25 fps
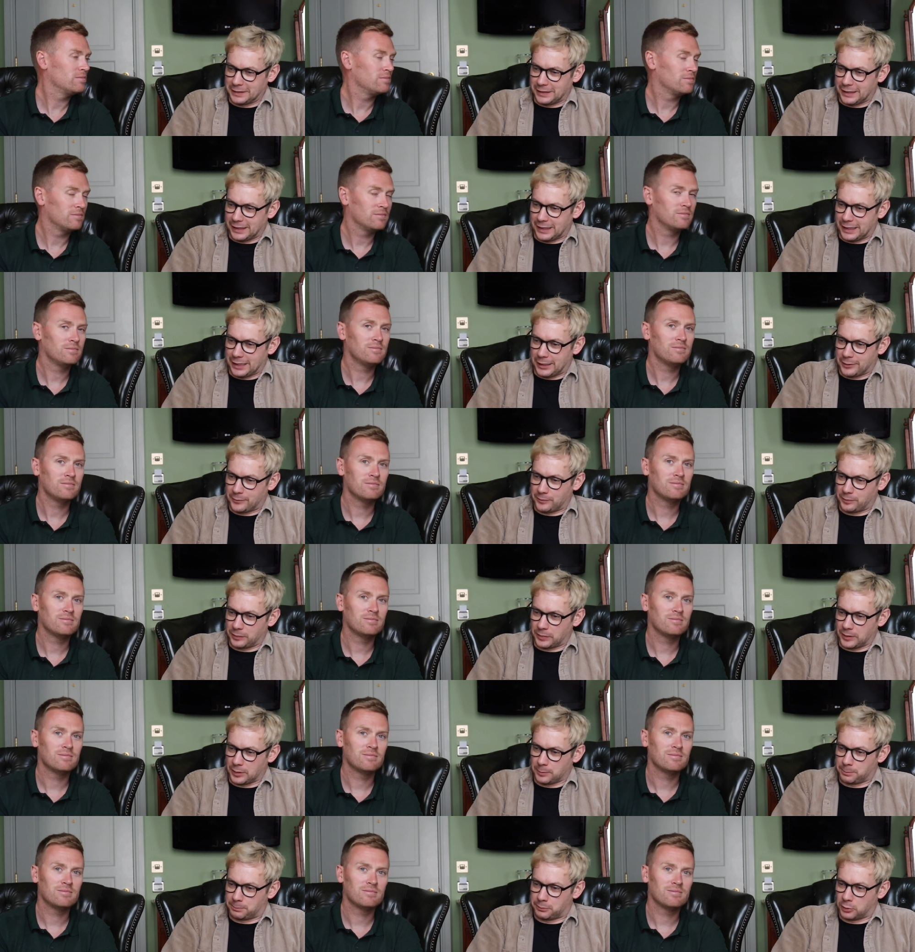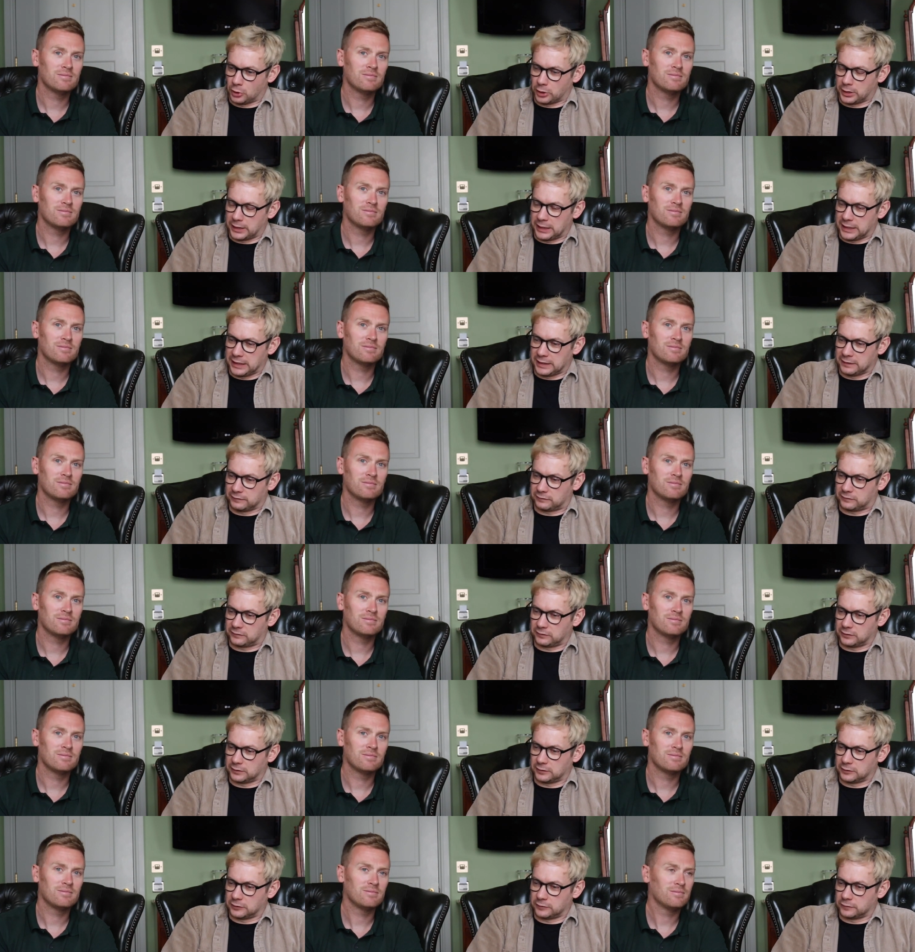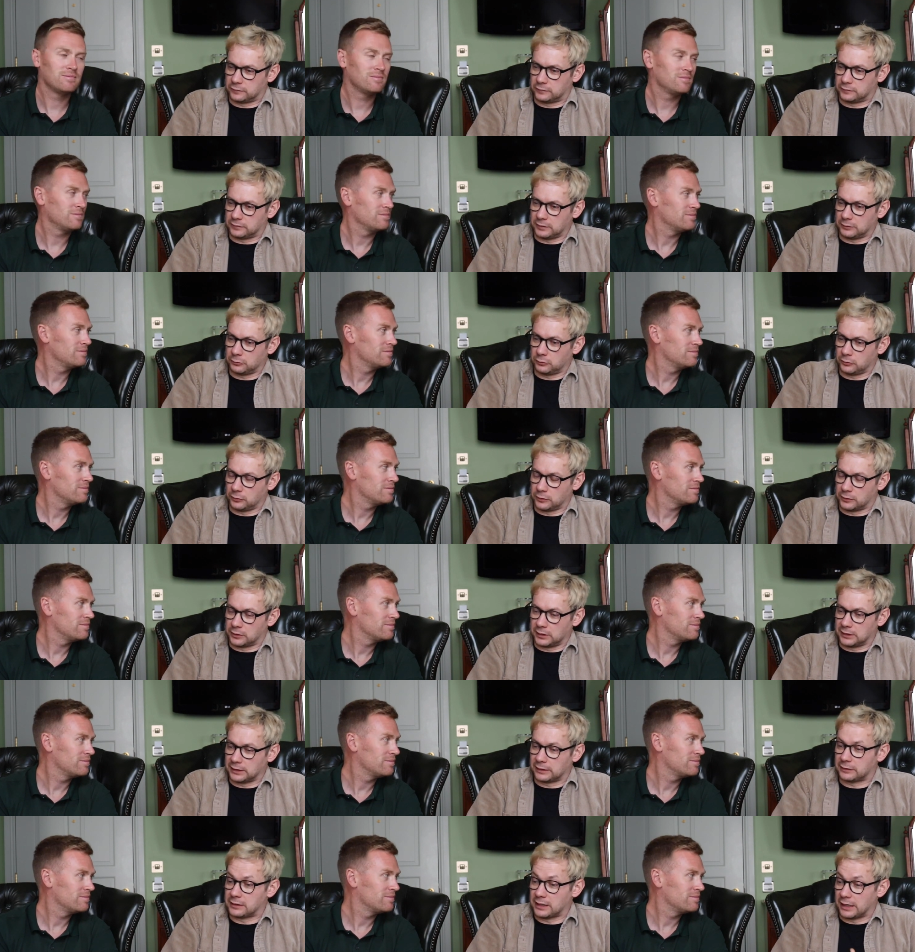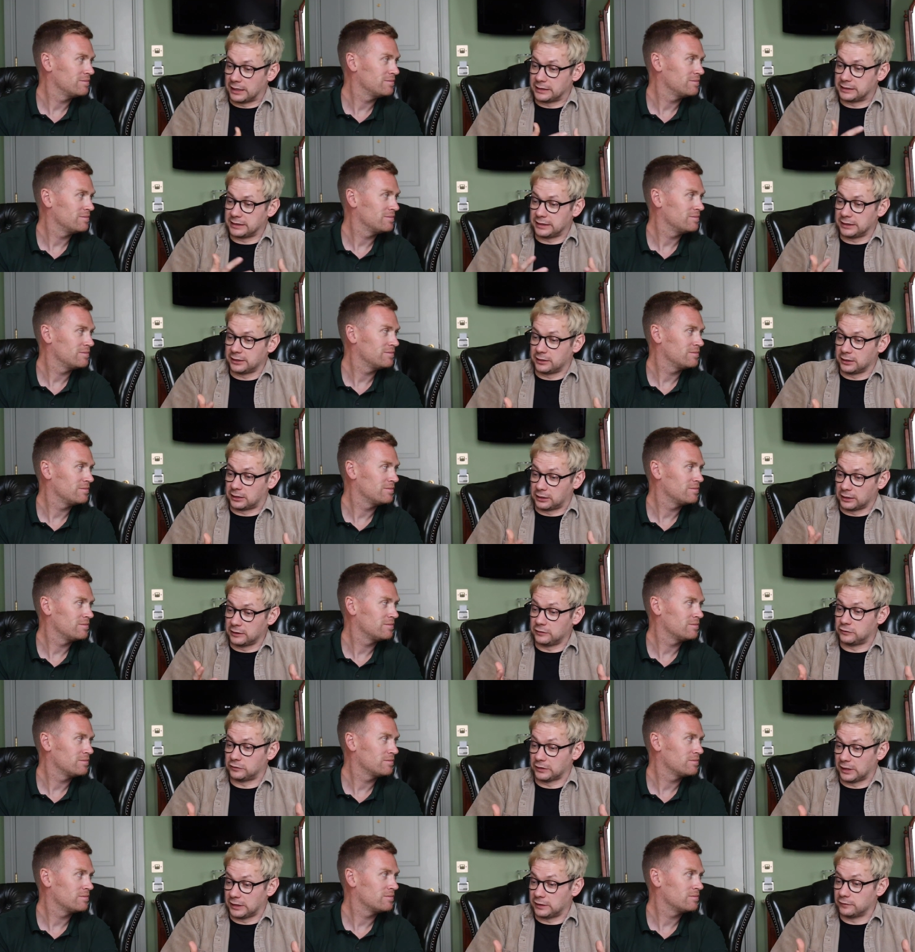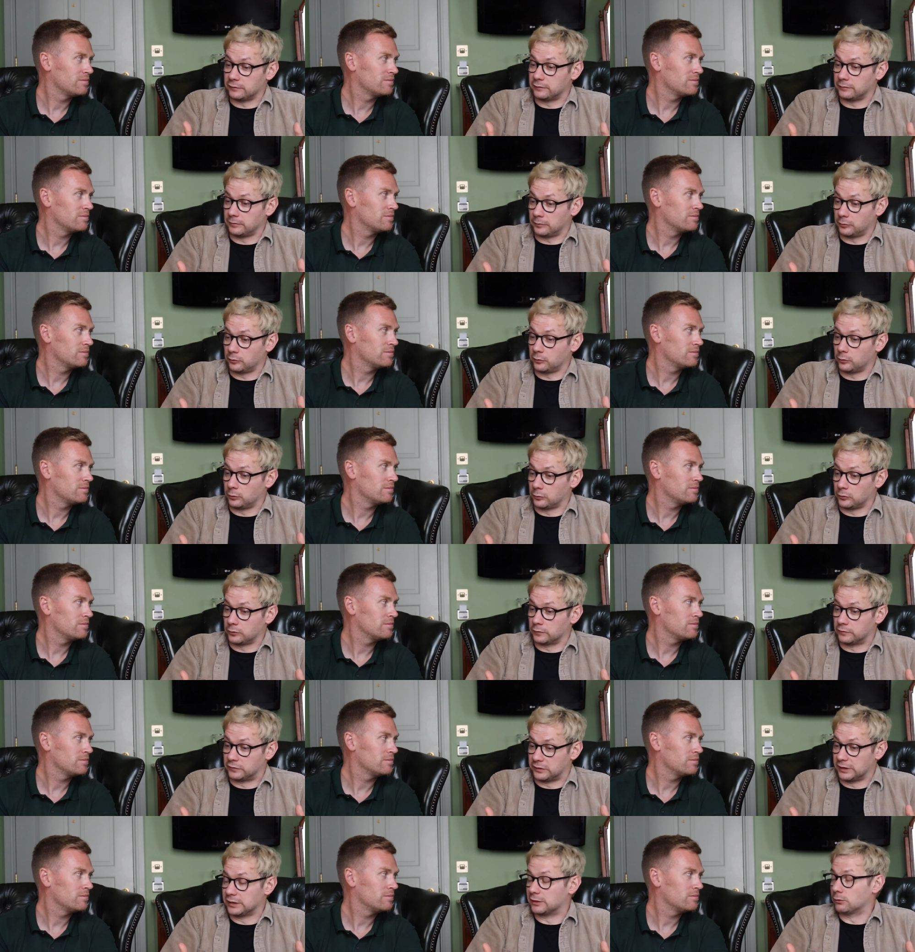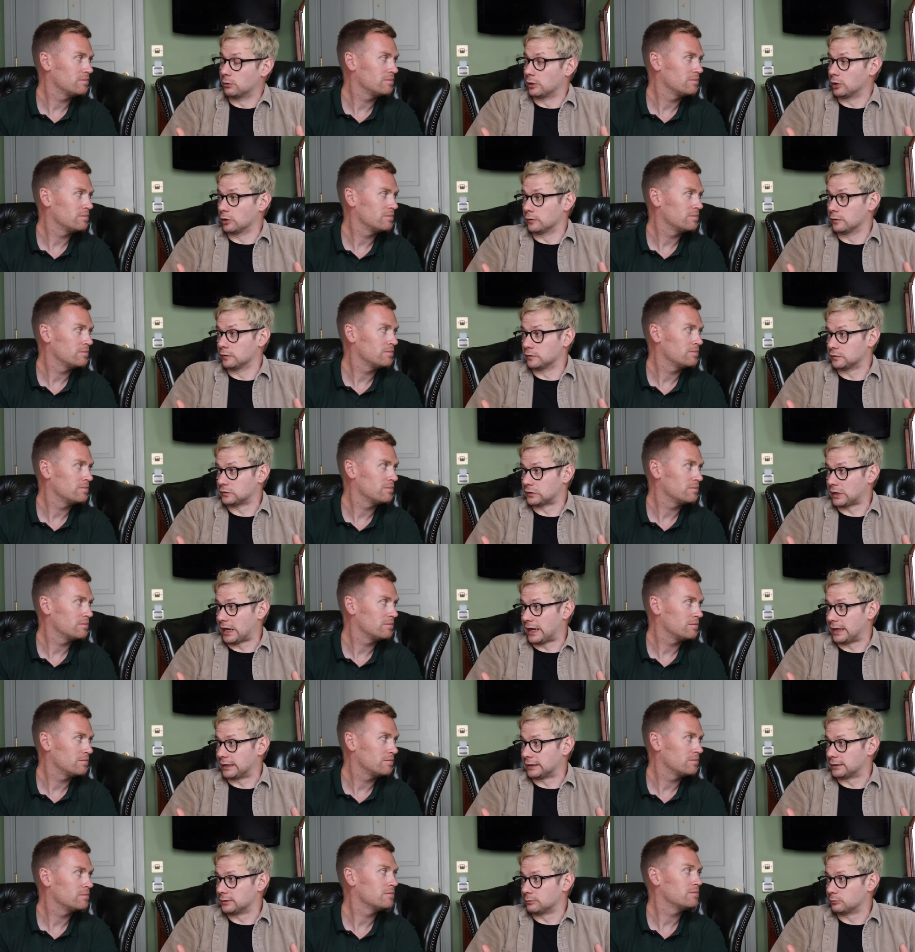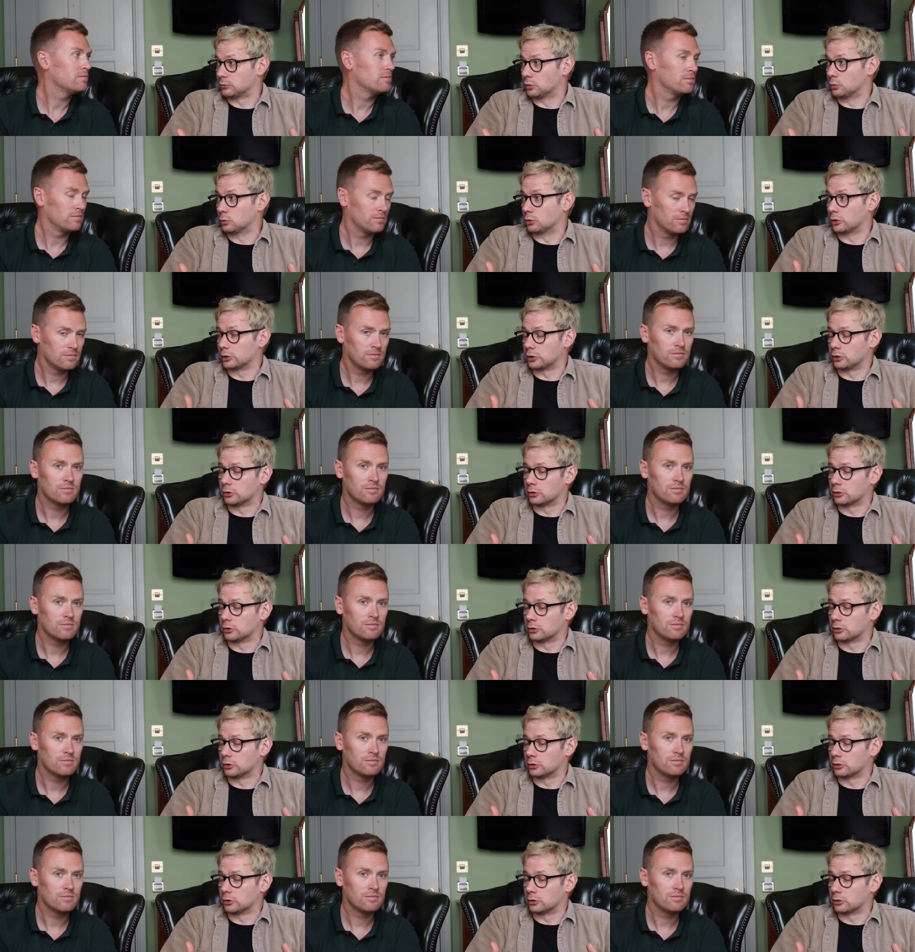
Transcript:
Speaker 1: Um, but it's, it's, the the idea, the cliche is zig when others zag. But what